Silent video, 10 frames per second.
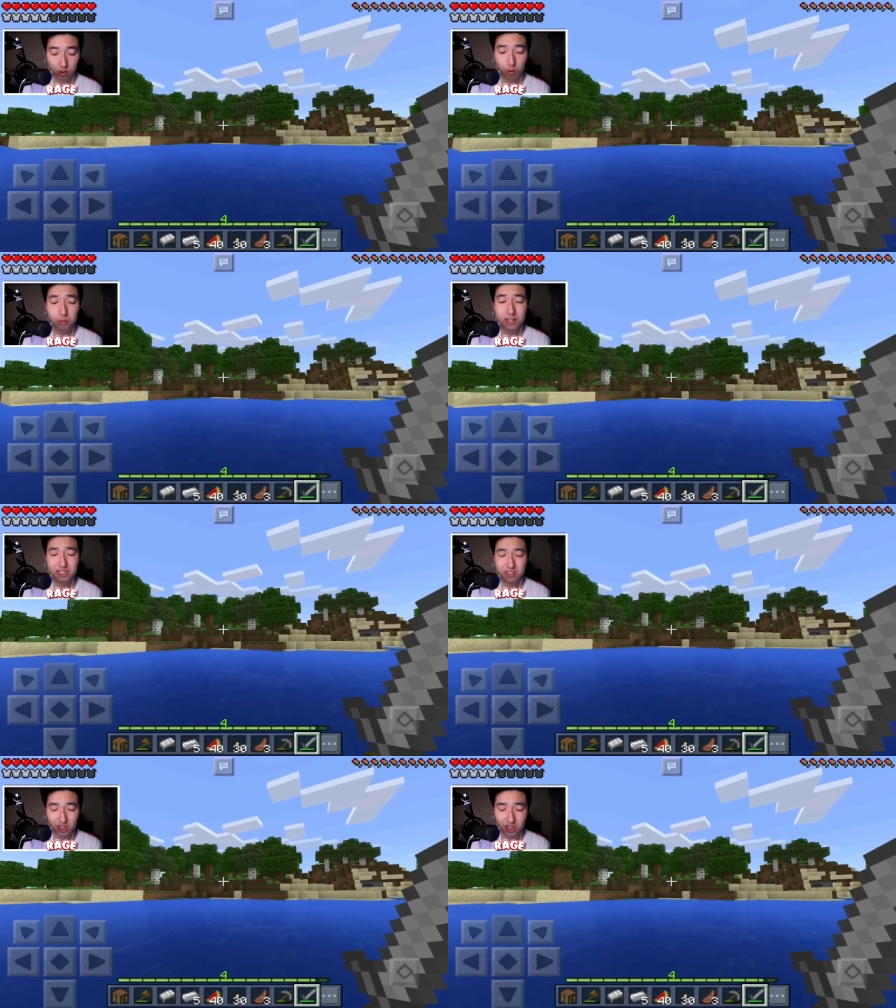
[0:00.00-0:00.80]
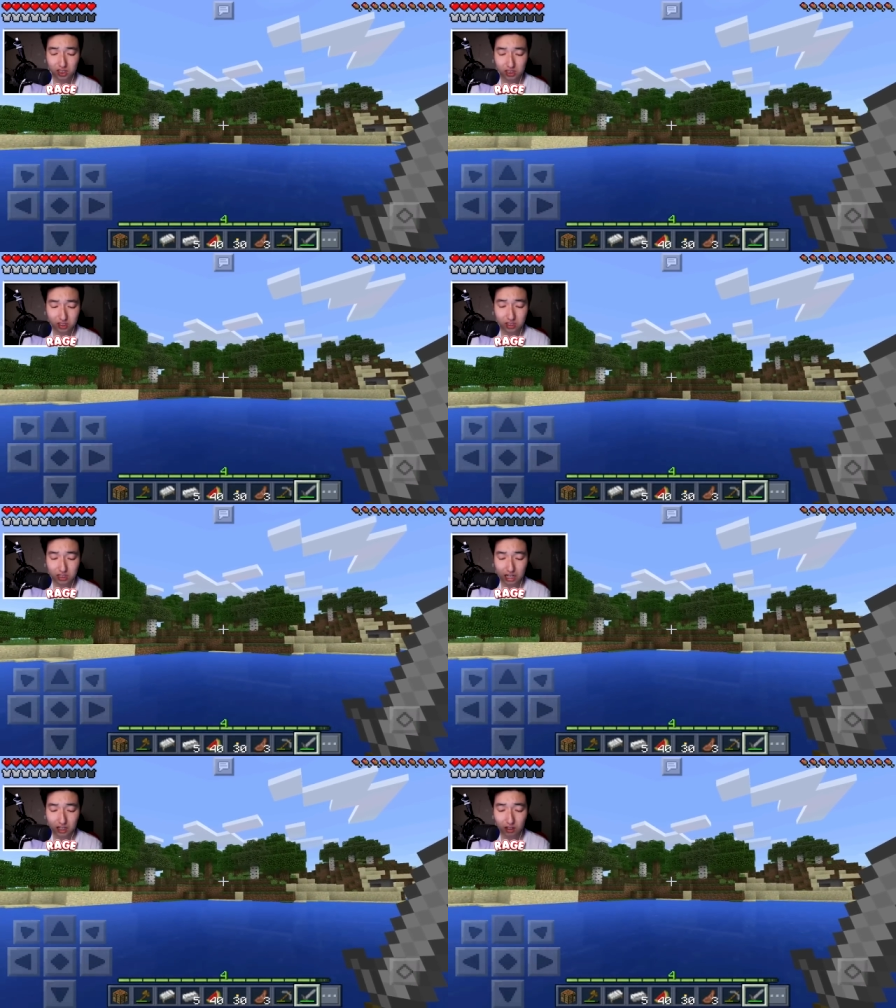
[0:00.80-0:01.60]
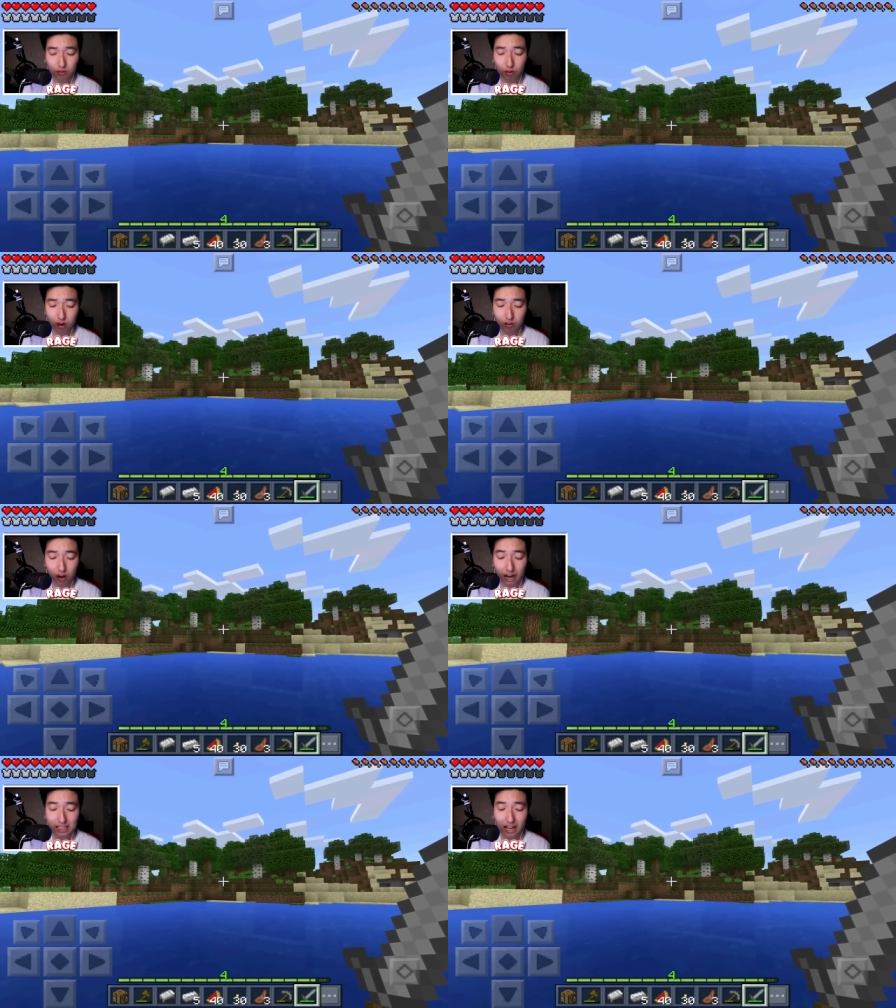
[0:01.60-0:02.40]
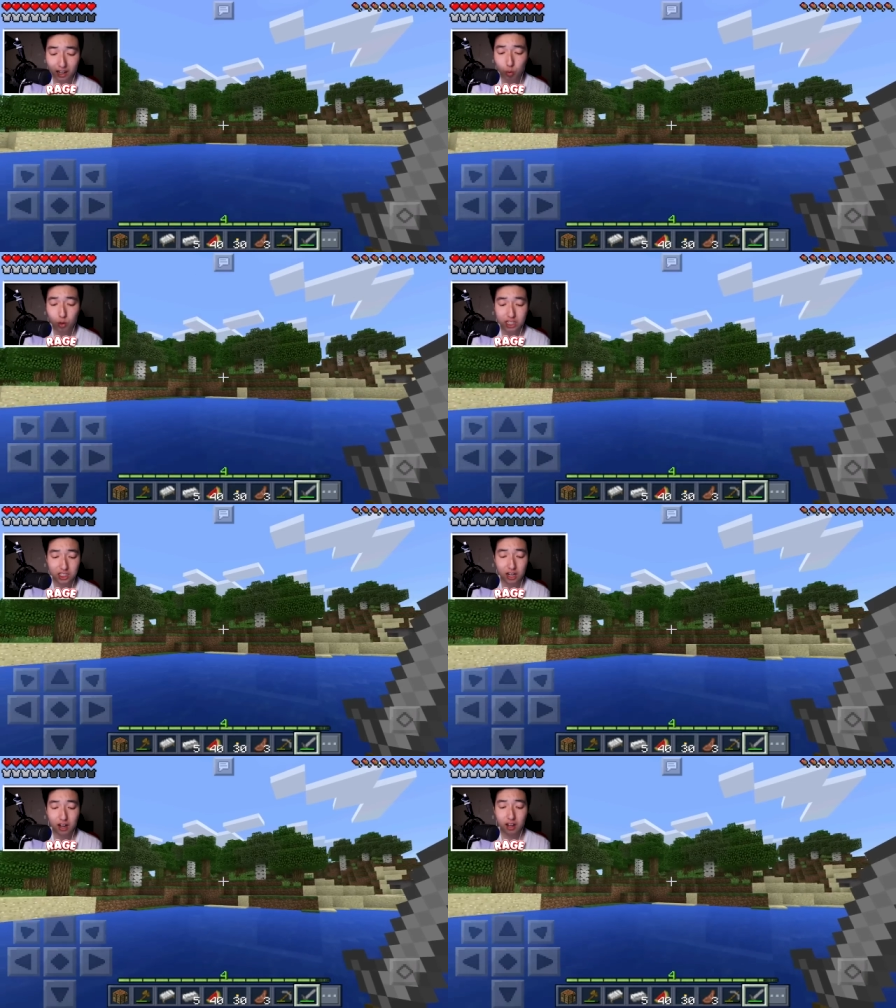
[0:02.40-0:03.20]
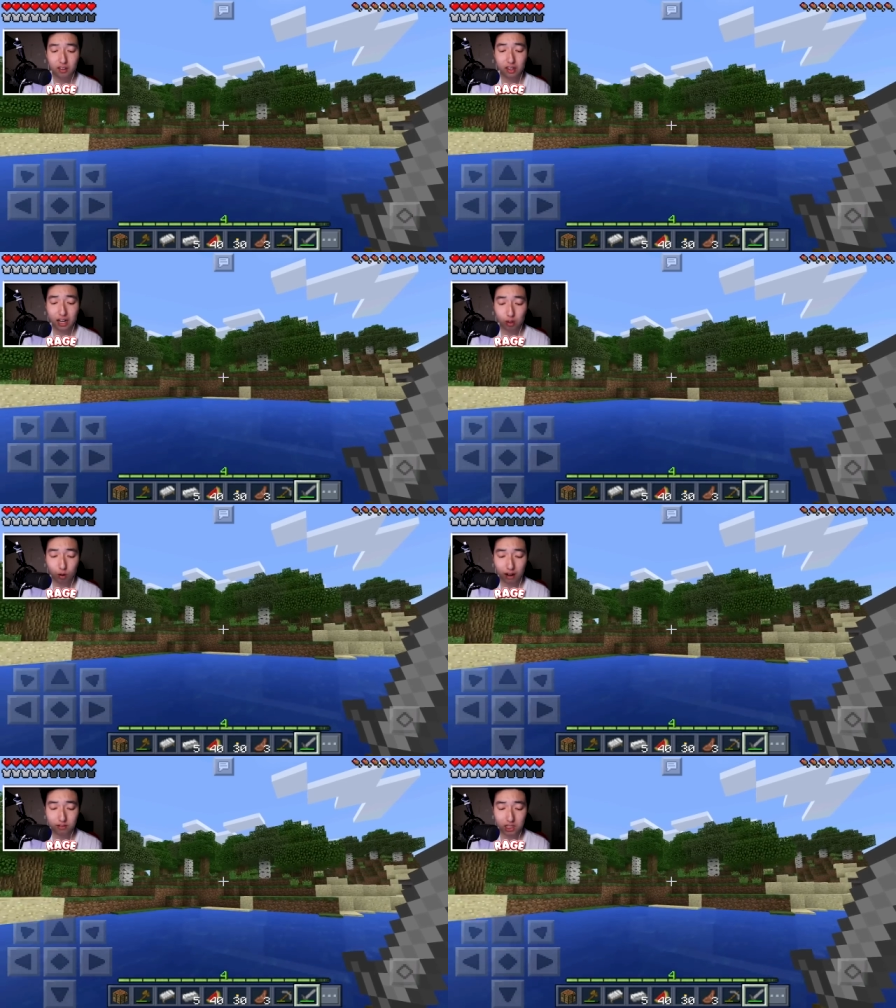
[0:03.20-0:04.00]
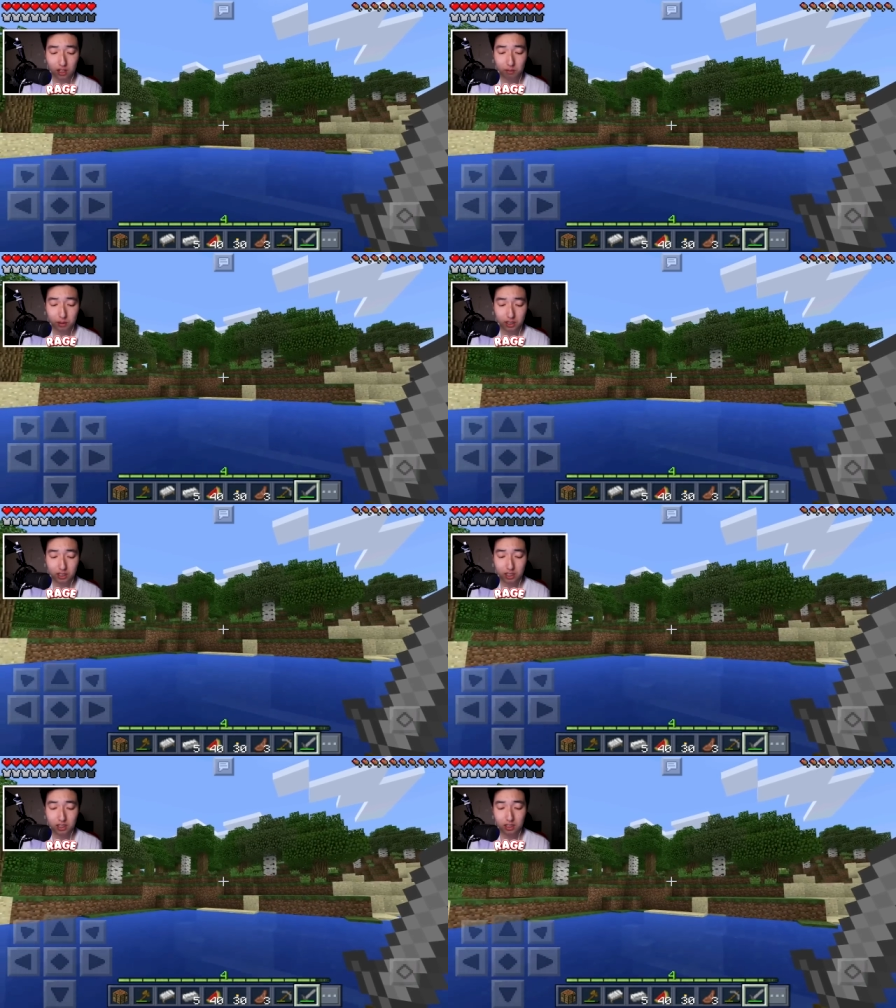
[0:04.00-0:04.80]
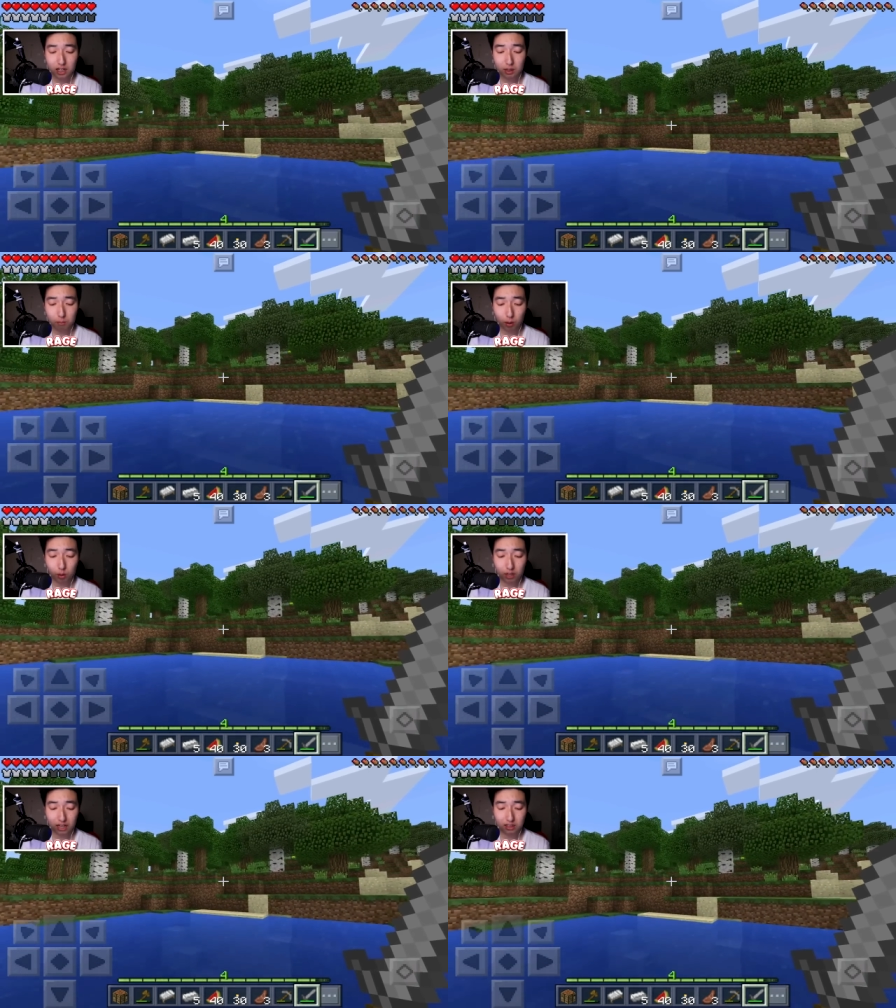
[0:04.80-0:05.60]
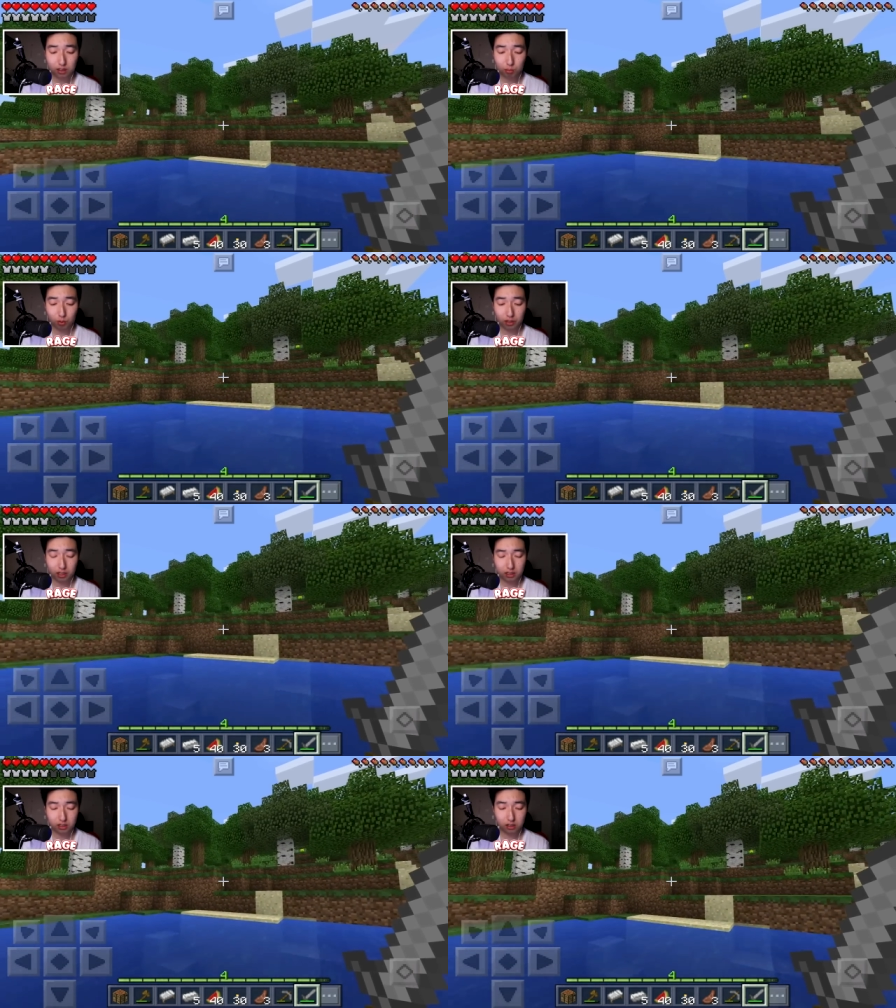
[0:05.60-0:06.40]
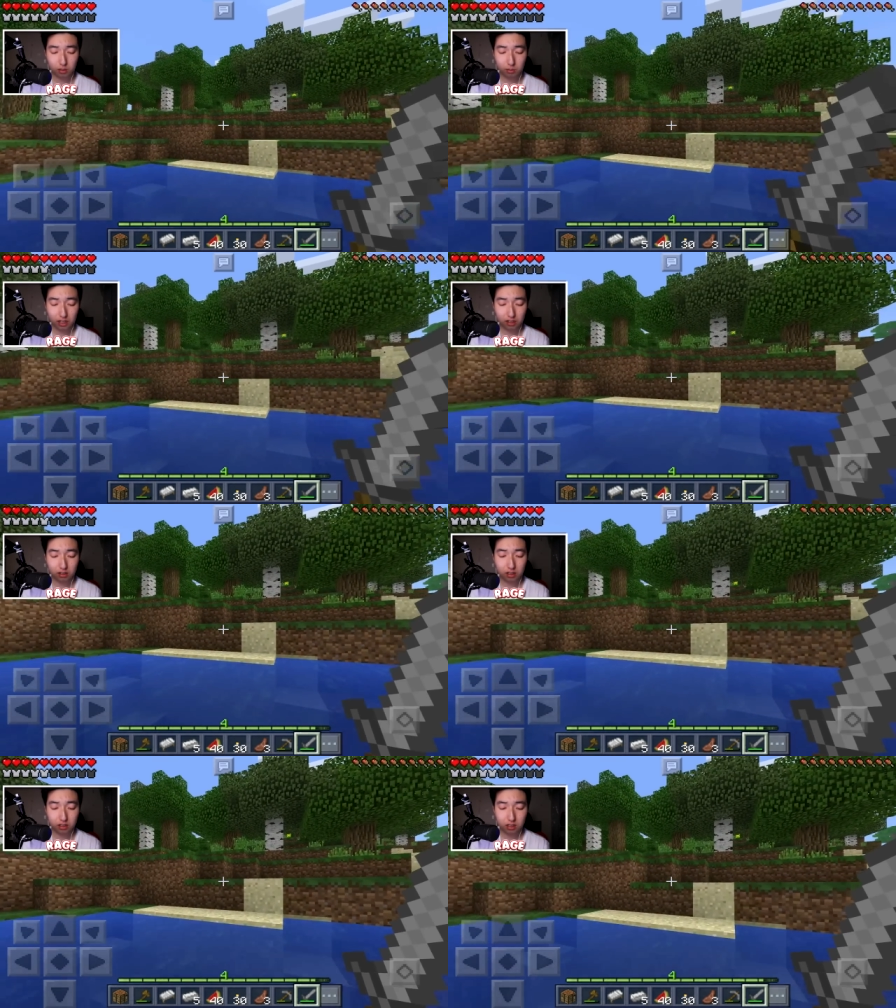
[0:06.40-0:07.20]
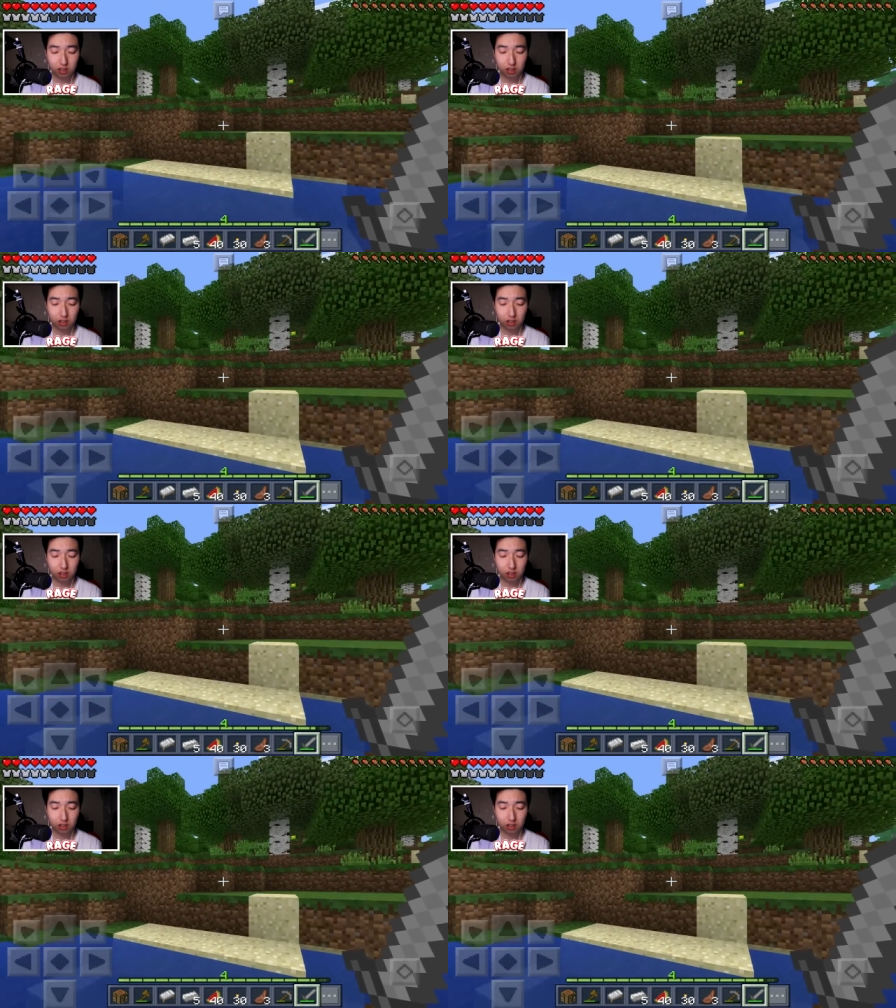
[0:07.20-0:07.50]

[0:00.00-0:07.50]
Oh my gosh, this is taking forever. I kind of wish that I crafted up a boat at this point. Oh my goodness.